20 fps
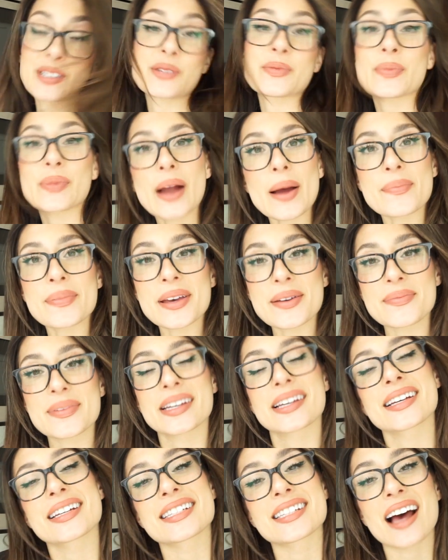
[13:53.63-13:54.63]
prep it
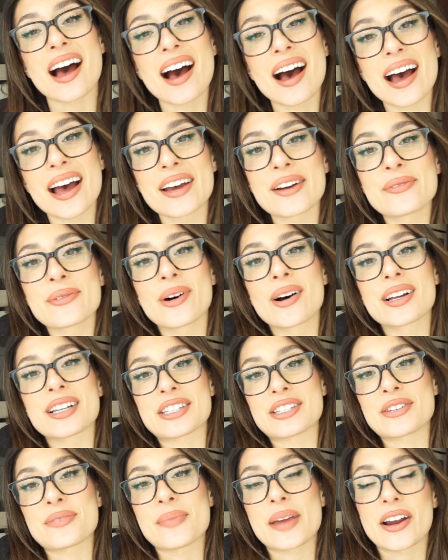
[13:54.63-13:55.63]
because I want
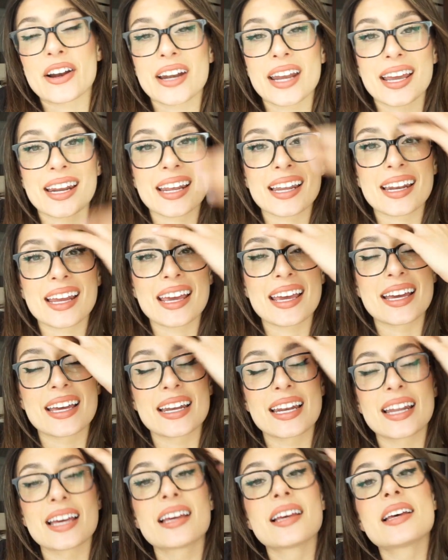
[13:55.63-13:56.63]
to marinate it
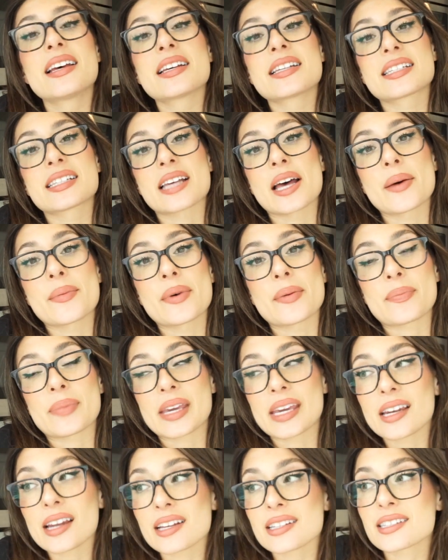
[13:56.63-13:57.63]
in some
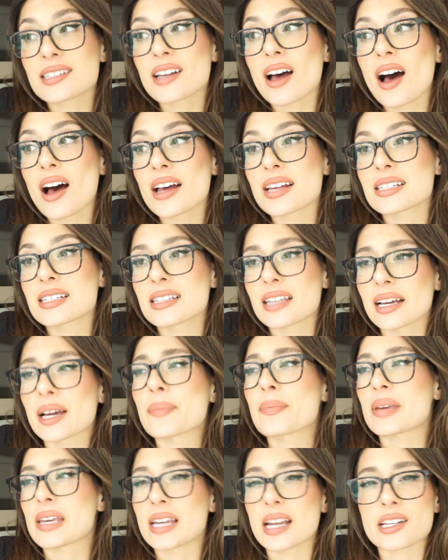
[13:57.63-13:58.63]
peanut sauce, like a
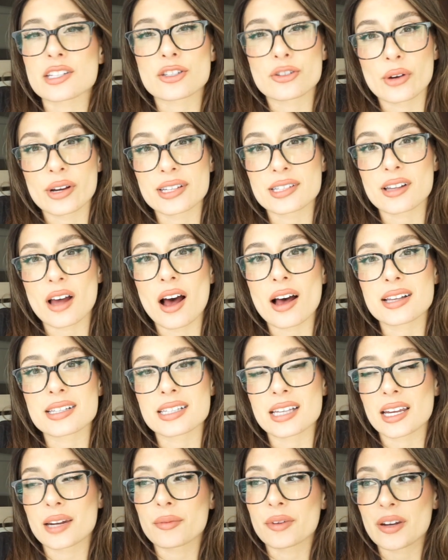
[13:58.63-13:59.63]
peanut soy sauce,
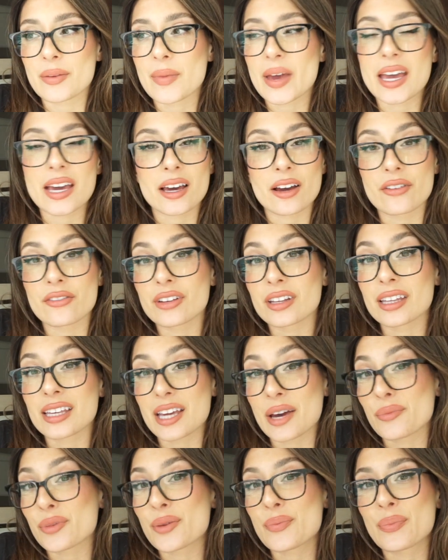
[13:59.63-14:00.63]
and I'm gonna make a really
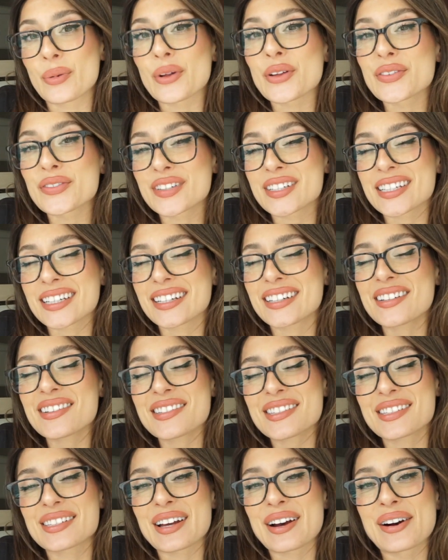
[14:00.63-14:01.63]
yummy bowl for dinner.
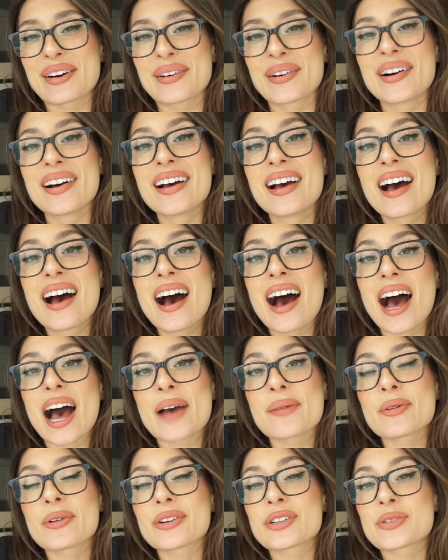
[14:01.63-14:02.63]
So
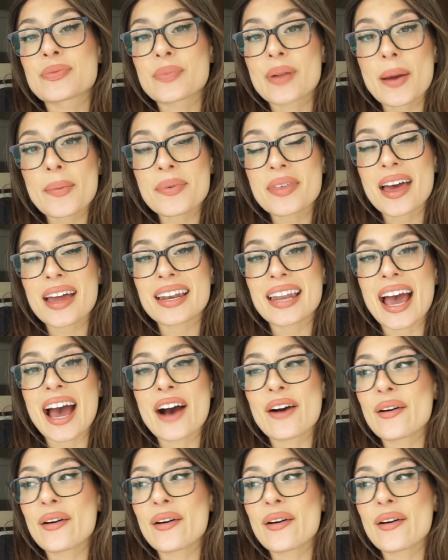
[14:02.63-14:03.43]
I'm going to prep that now,